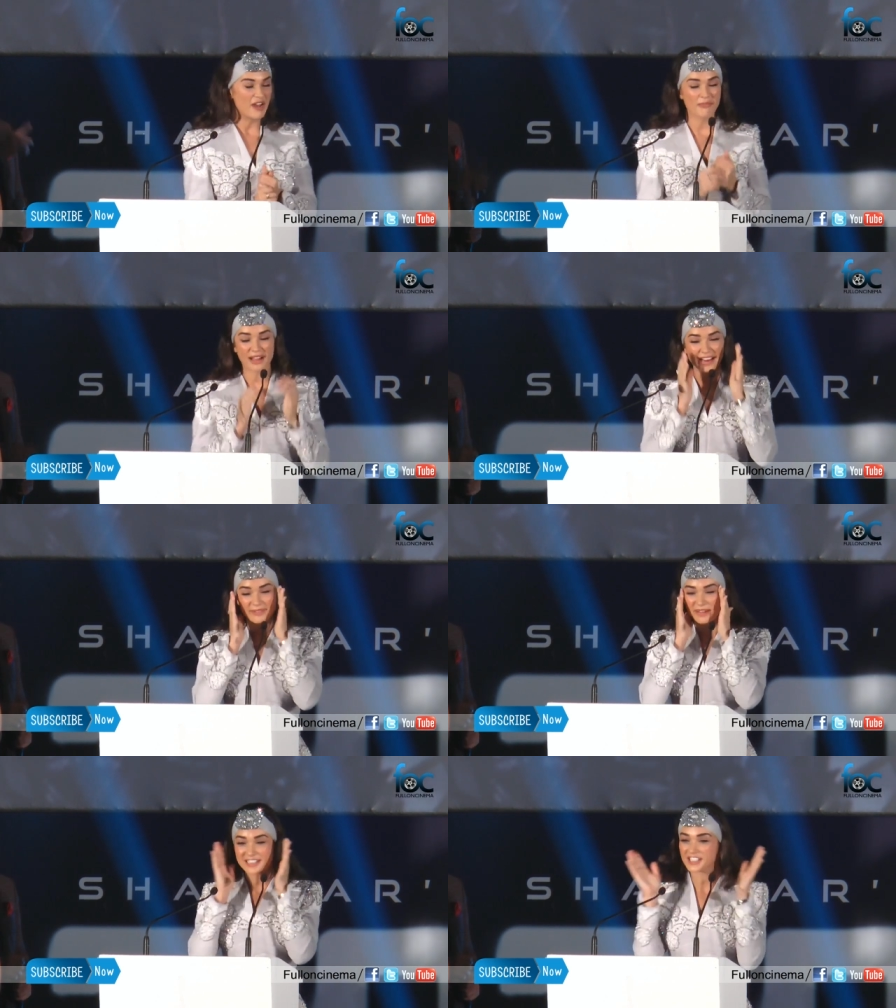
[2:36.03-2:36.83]
My
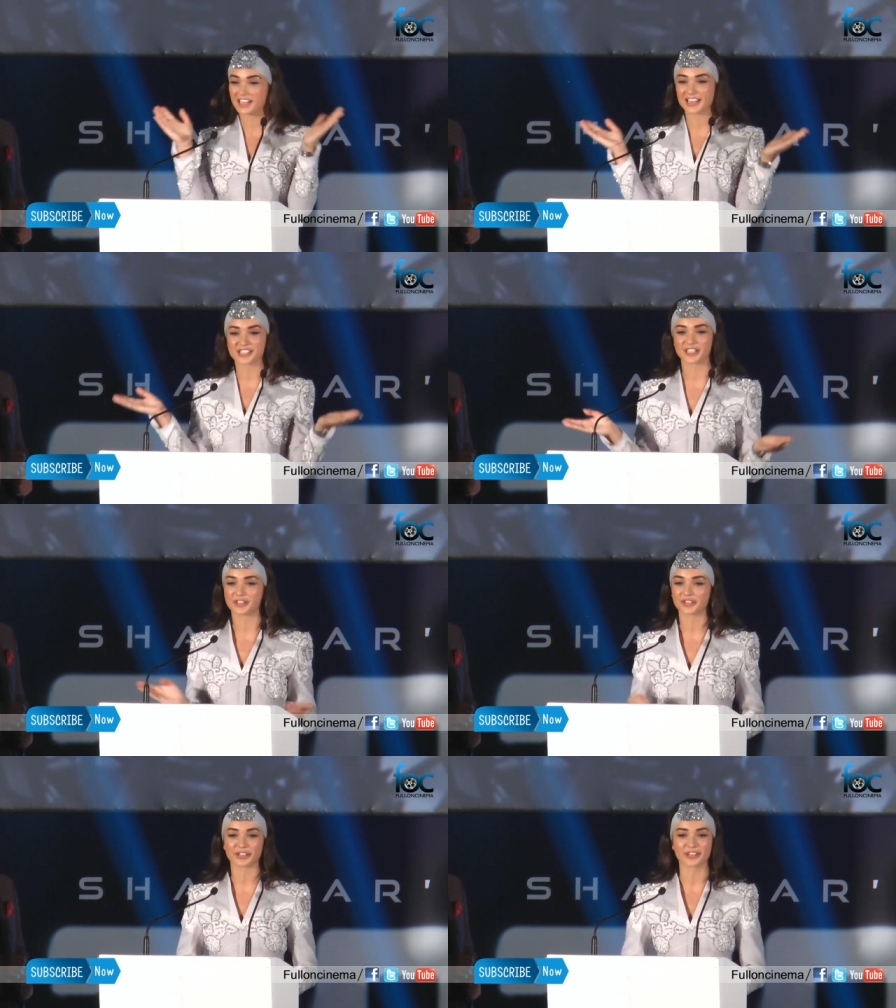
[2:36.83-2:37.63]
imagination
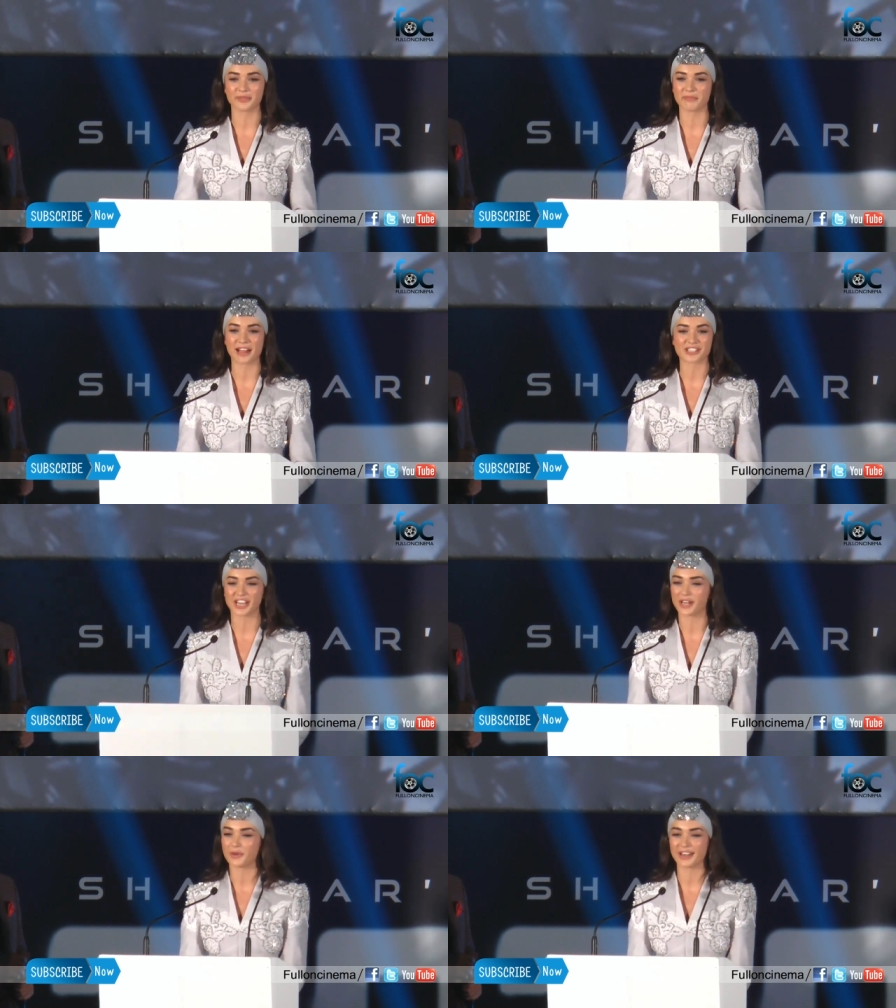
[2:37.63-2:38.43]
couldn't match
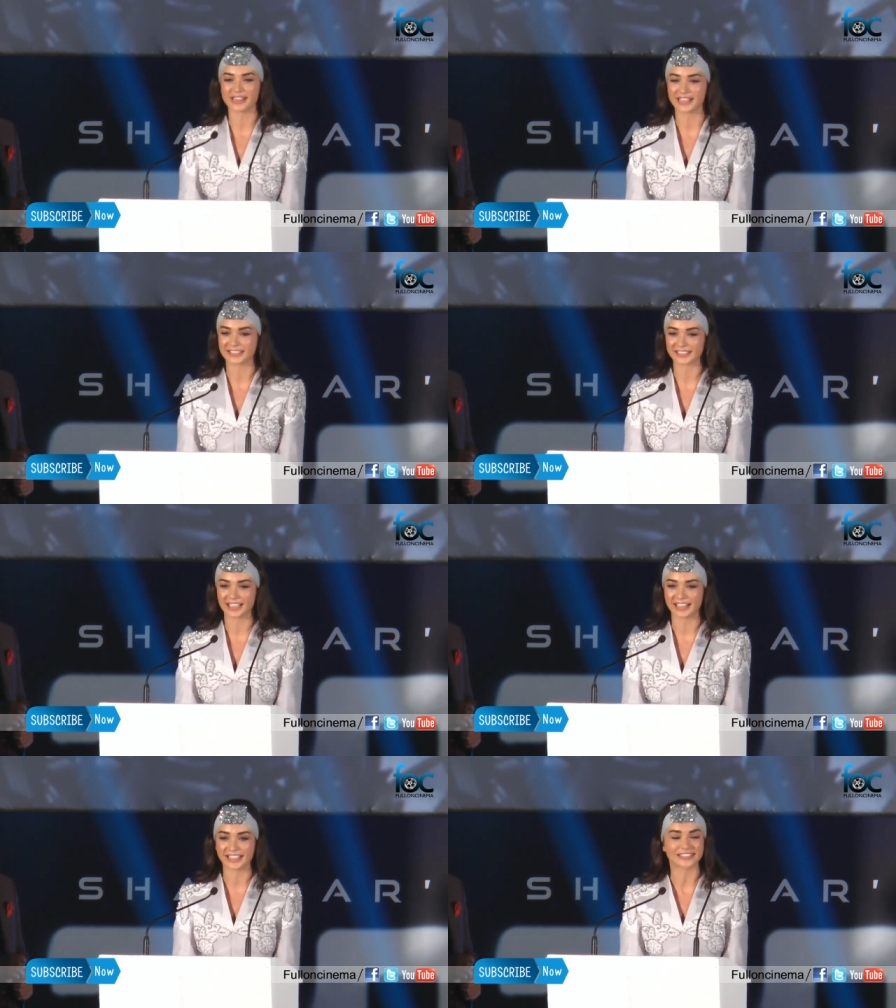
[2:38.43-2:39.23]
anywhere near to
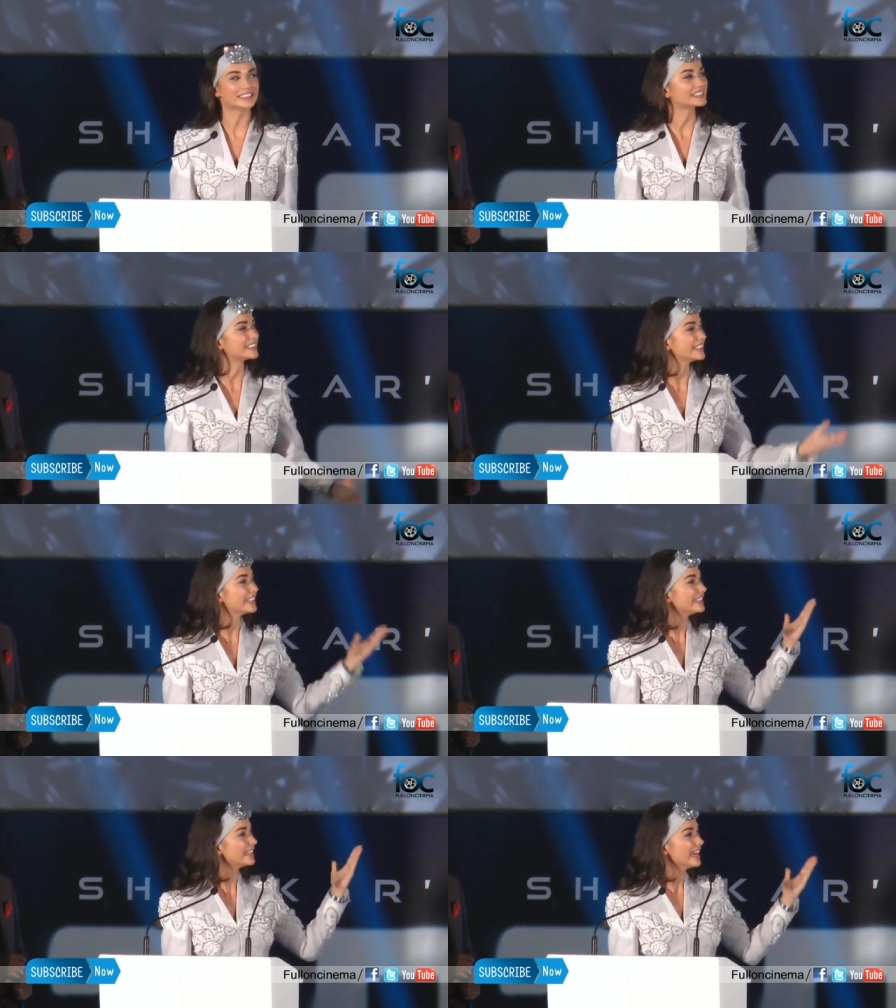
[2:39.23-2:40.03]
that, and to see
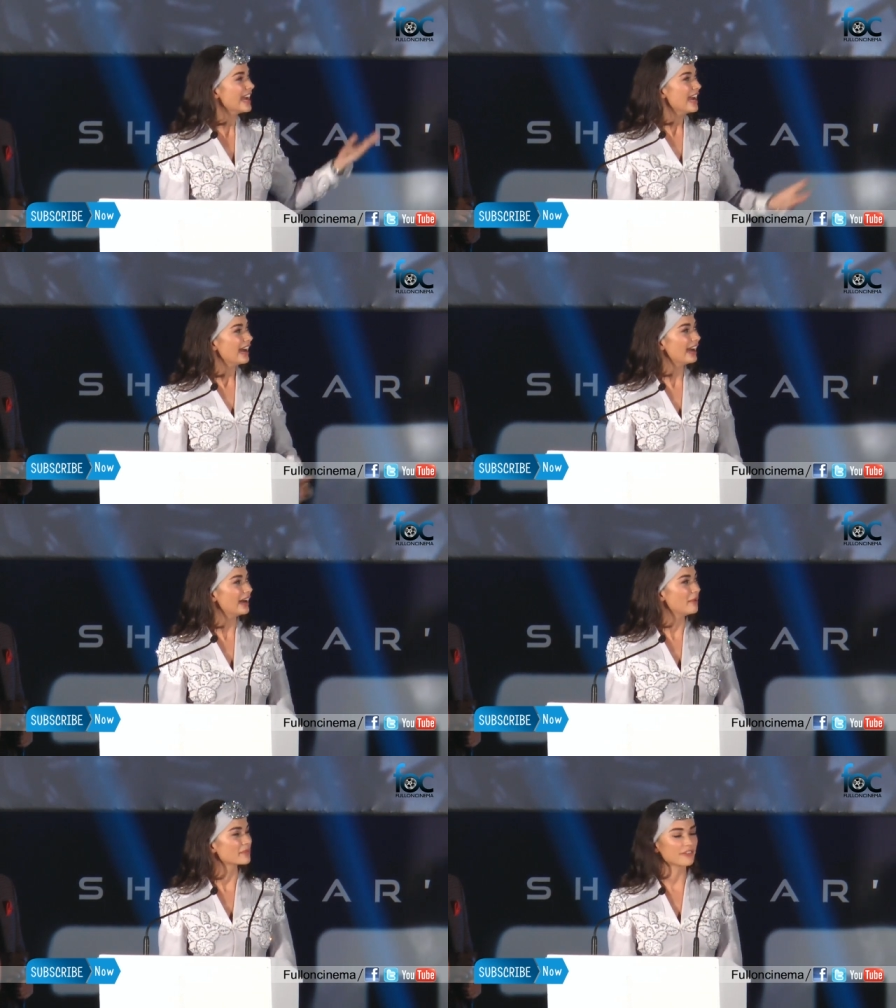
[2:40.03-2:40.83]
it,
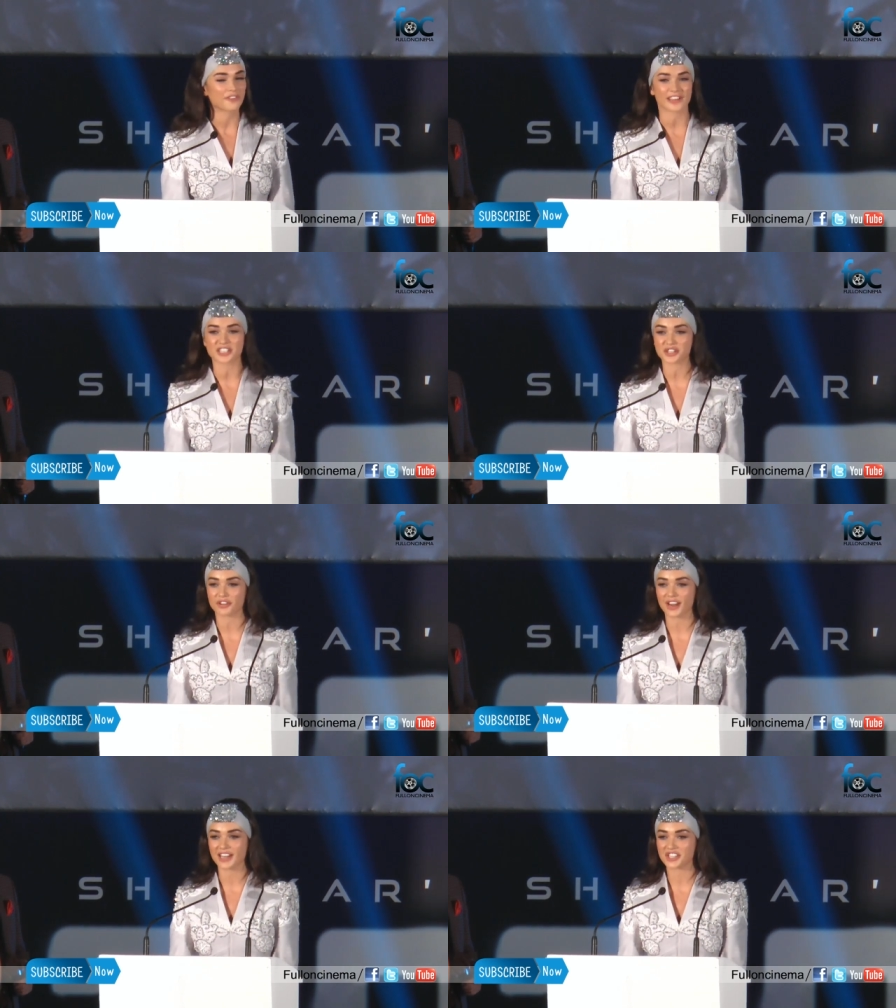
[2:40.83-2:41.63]
um, the finished
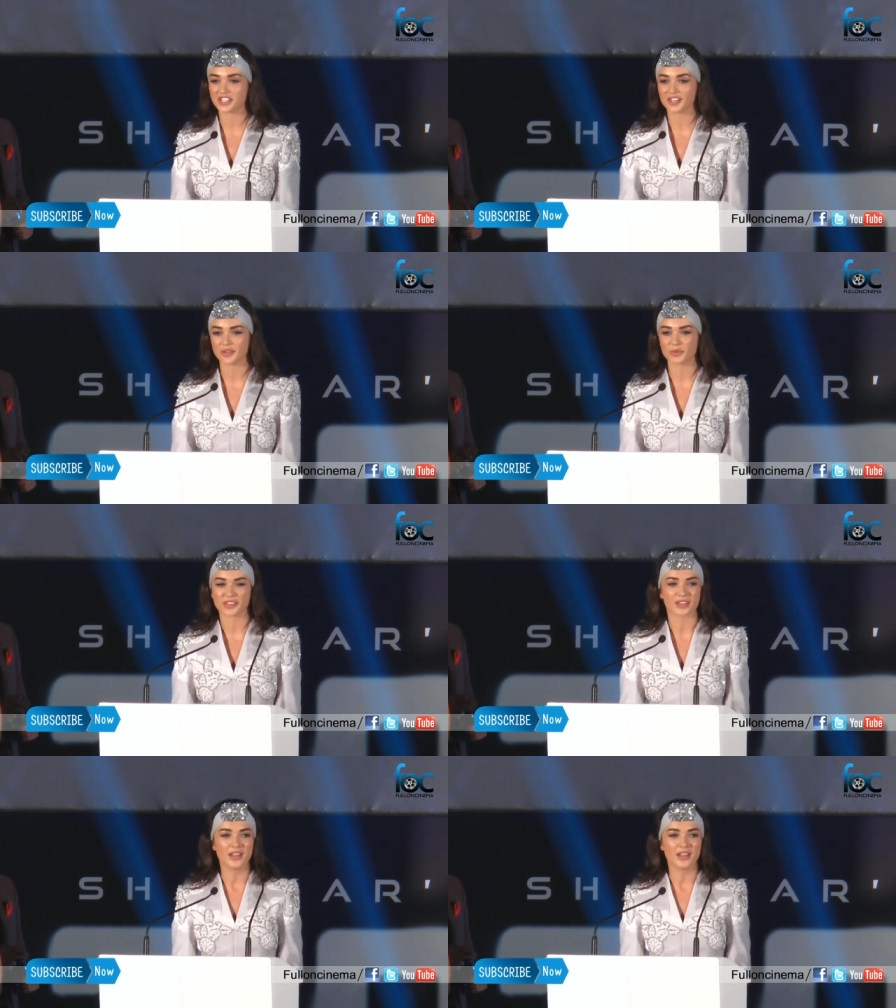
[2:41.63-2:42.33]
creation with